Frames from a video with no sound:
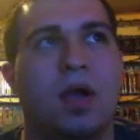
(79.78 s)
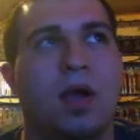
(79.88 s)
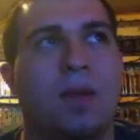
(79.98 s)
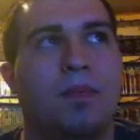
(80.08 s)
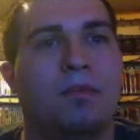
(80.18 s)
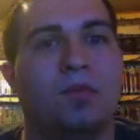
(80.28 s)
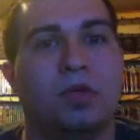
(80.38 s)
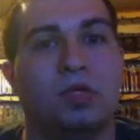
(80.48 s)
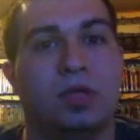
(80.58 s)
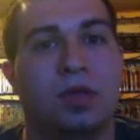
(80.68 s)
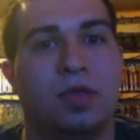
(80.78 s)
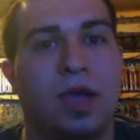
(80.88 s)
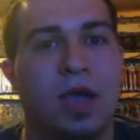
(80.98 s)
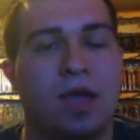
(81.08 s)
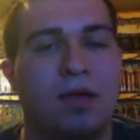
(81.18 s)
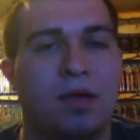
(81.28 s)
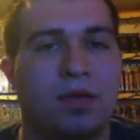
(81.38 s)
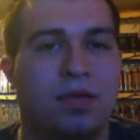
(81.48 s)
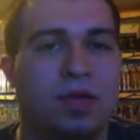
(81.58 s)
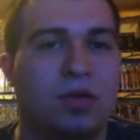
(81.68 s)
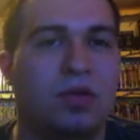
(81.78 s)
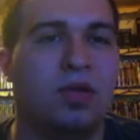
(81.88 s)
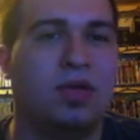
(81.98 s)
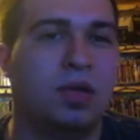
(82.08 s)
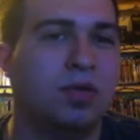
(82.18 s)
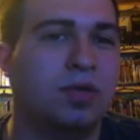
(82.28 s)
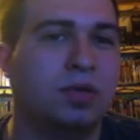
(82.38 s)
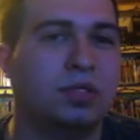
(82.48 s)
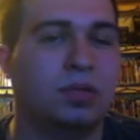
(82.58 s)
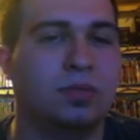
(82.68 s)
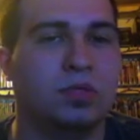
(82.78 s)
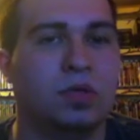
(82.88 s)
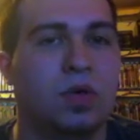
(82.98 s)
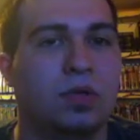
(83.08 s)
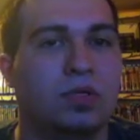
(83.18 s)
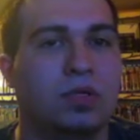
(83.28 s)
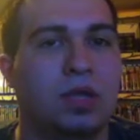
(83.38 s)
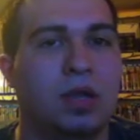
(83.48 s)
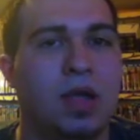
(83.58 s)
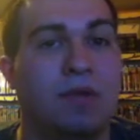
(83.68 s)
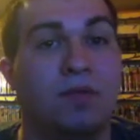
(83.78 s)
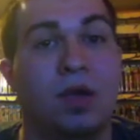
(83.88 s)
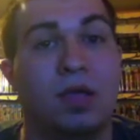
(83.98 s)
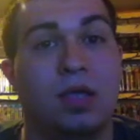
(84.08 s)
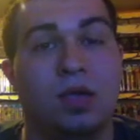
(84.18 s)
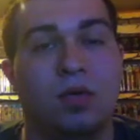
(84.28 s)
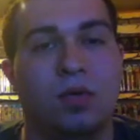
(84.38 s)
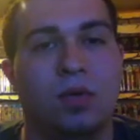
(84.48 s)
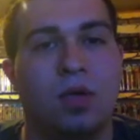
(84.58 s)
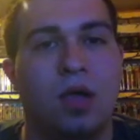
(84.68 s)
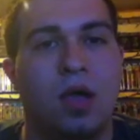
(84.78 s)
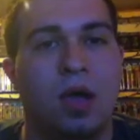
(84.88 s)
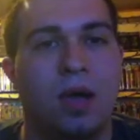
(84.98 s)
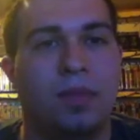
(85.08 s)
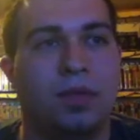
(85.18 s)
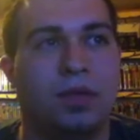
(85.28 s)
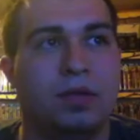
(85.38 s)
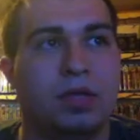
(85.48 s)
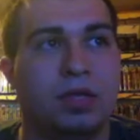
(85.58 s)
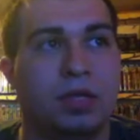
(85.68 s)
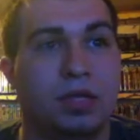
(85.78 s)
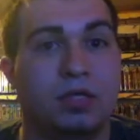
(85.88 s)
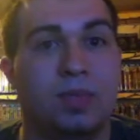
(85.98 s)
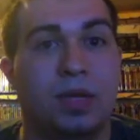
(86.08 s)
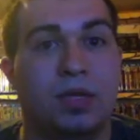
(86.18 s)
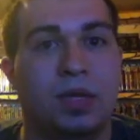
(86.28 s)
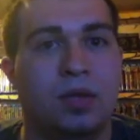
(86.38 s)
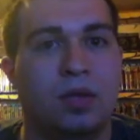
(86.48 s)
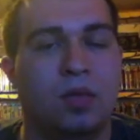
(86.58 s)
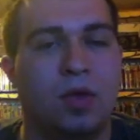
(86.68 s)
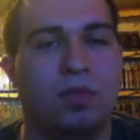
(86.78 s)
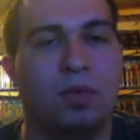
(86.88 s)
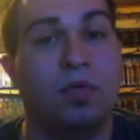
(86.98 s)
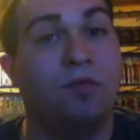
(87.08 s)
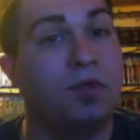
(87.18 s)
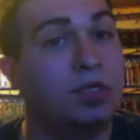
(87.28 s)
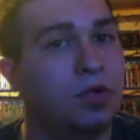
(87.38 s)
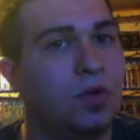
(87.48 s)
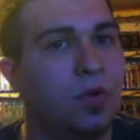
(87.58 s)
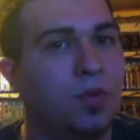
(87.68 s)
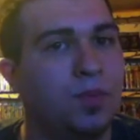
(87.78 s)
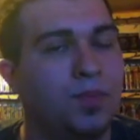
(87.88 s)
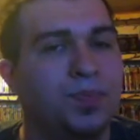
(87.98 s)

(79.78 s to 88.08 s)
um, version of that that you can tell that there's some scars that have not healed um, that he that he's been dealing with, both physical